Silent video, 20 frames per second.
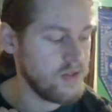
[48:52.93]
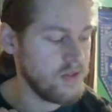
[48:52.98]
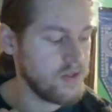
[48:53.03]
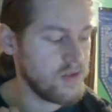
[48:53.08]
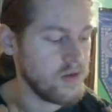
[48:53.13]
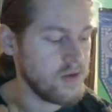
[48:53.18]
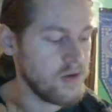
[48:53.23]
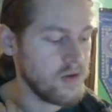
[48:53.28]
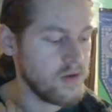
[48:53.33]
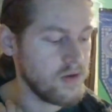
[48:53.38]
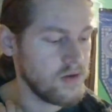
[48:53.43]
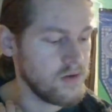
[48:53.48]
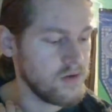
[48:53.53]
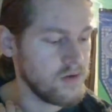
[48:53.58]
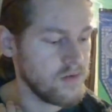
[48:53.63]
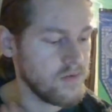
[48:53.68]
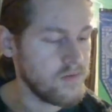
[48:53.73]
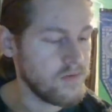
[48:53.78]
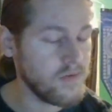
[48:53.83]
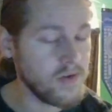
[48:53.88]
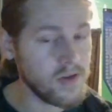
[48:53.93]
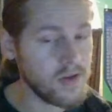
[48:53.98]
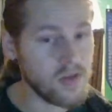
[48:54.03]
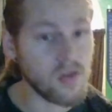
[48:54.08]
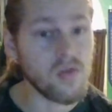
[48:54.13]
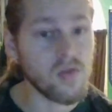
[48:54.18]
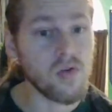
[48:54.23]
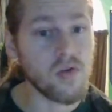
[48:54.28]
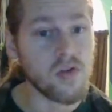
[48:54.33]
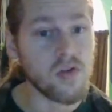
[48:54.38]
the
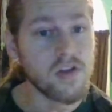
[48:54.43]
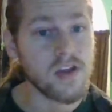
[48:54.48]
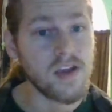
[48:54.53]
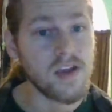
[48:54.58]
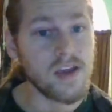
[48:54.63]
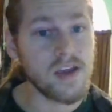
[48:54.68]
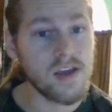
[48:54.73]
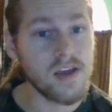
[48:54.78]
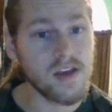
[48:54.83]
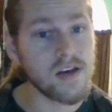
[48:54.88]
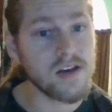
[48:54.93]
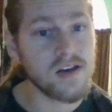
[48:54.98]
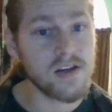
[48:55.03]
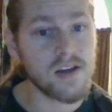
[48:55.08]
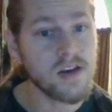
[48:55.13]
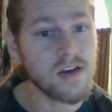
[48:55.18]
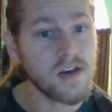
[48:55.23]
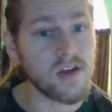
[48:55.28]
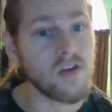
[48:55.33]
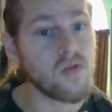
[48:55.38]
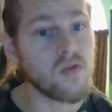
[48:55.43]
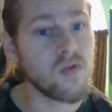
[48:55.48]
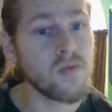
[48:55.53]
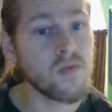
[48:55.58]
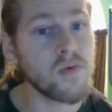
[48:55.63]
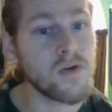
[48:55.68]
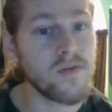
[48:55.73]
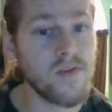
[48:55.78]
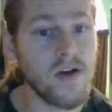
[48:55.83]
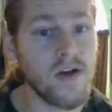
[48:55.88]
vessels in D&D
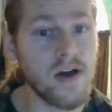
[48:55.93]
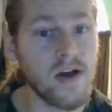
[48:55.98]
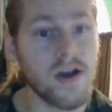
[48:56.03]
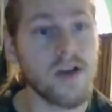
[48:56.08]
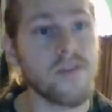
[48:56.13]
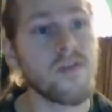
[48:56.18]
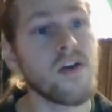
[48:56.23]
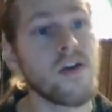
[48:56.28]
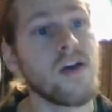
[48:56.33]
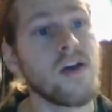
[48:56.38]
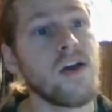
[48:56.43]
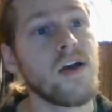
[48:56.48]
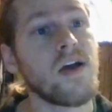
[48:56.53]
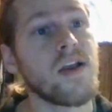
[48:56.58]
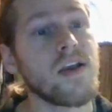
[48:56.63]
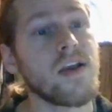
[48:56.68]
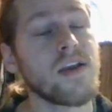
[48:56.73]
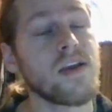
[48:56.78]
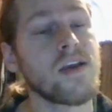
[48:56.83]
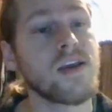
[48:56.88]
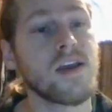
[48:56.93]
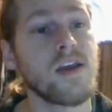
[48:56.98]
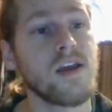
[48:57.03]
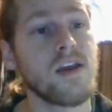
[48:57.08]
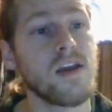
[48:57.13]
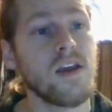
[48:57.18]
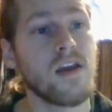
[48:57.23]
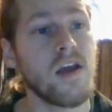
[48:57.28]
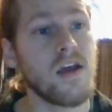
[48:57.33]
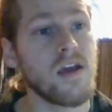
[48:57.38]
3.5
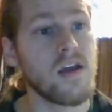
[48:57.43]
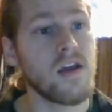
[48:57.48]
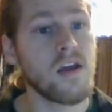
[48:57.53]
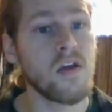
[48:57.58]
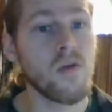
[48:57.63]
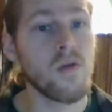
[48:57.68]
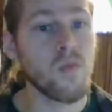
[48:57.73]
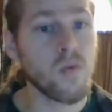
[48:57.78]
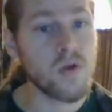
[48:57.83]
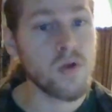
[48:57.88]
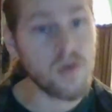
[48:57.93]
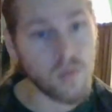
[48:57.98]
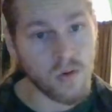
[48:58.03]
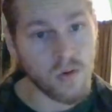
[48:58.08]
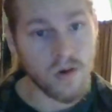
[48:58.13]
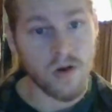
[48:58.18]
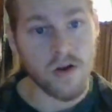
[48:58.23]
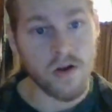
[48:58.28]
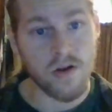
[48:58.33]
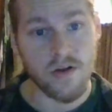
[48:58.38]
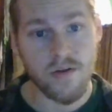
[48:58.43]
need a rework.